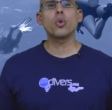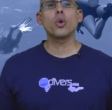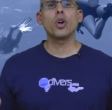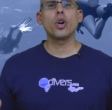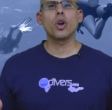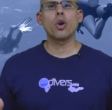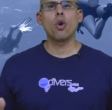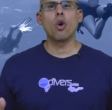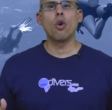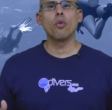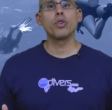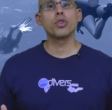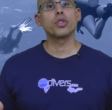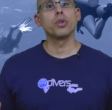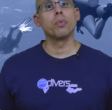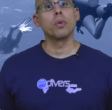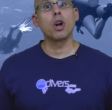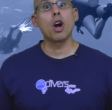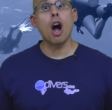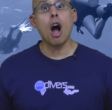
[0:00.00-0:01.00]
we're going to go over
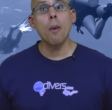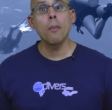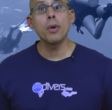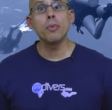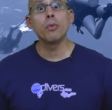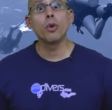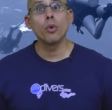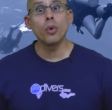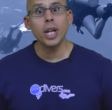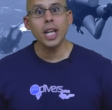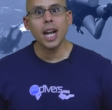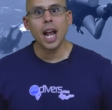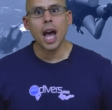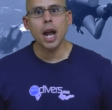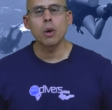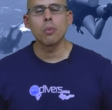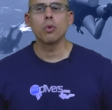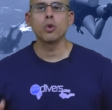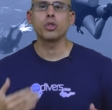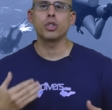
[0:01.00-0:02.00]
some common marine
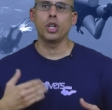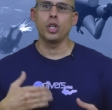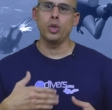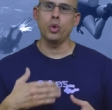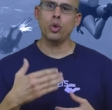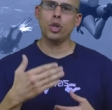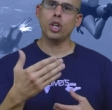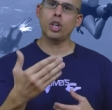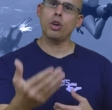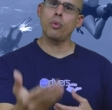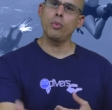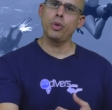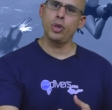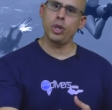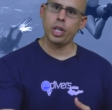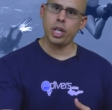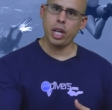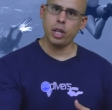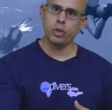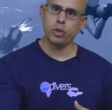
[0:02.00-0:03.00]
animals that you can
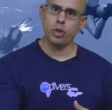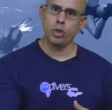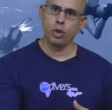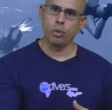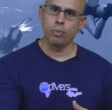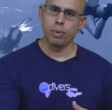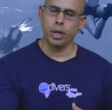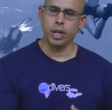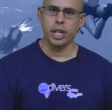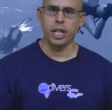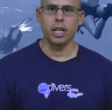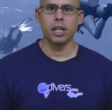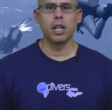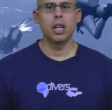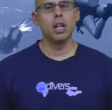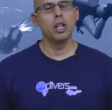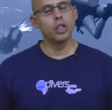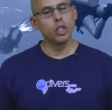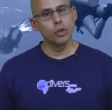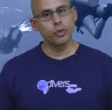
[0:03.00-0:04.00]
communicate to your buddy.
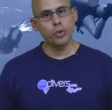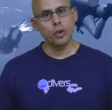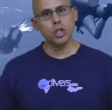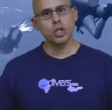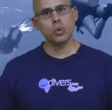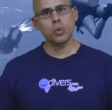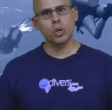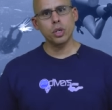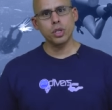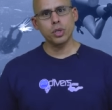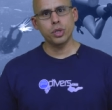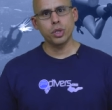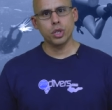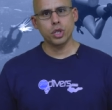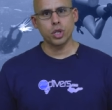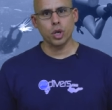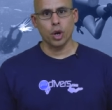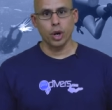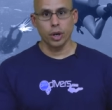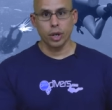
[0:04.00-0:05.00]
The first one is the
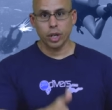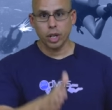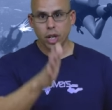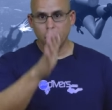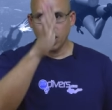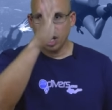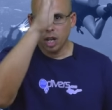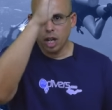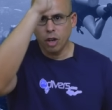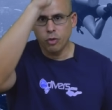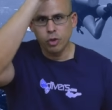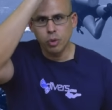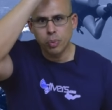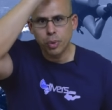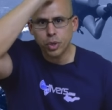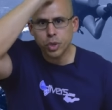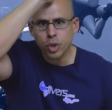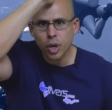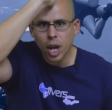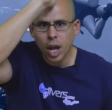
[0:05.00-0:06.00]
shark. If you
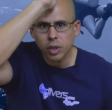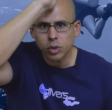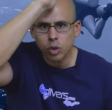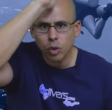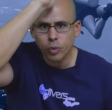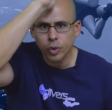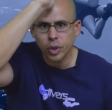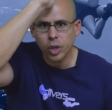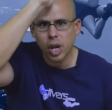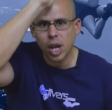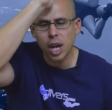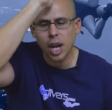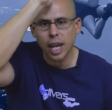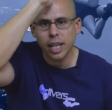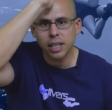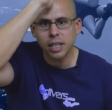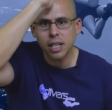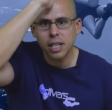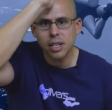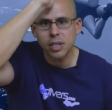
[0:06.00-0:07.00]
put your hand over your head
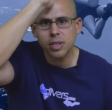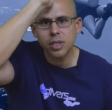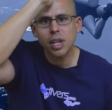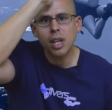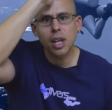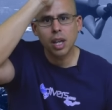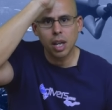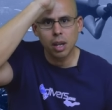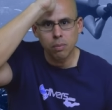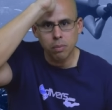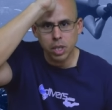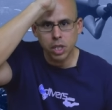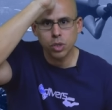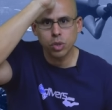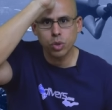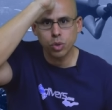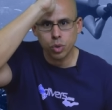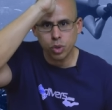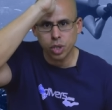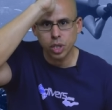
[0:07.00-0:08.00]
like this, it
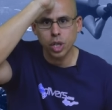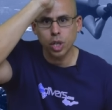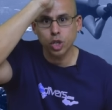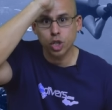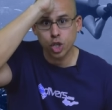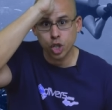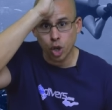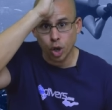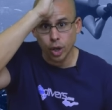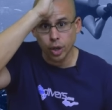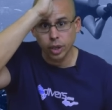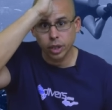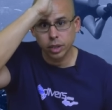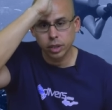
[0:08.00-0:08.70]
means you see a shark.